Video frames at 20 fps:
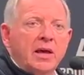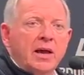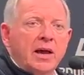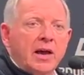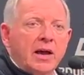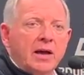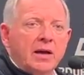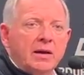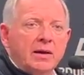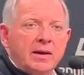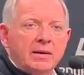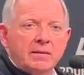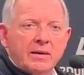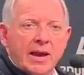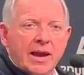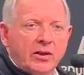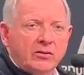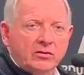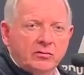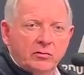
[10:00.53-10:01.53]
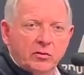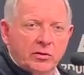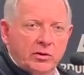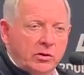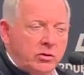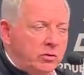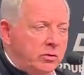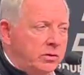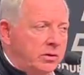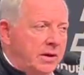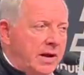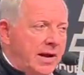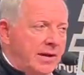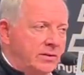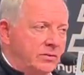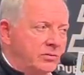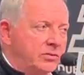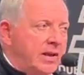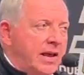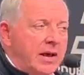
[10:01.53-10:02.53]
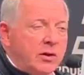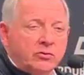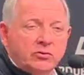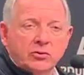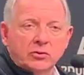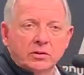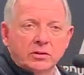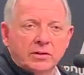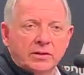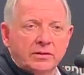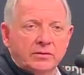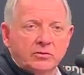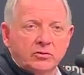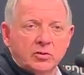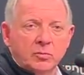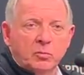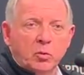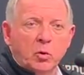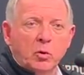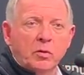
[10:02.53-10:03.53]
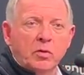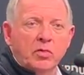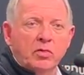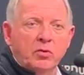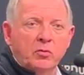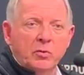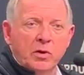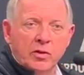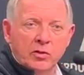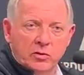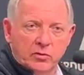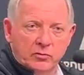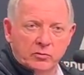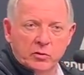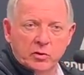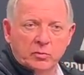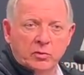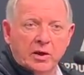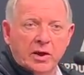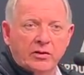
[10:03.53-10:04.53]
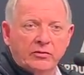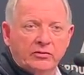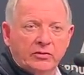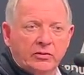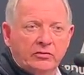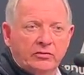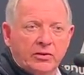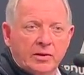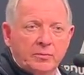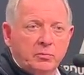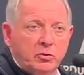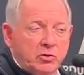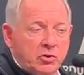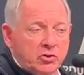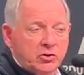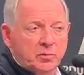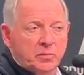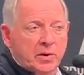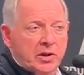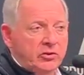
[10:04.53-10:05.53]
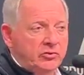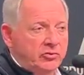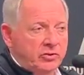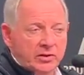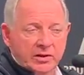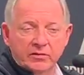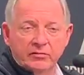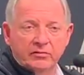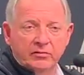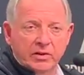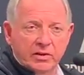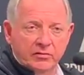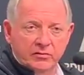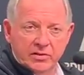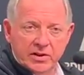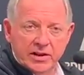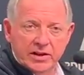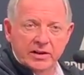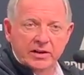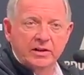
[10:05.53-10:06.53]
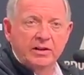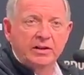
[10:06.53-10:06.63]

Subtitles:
ask for their guidance, counsel, and support through the process, and participation if needed.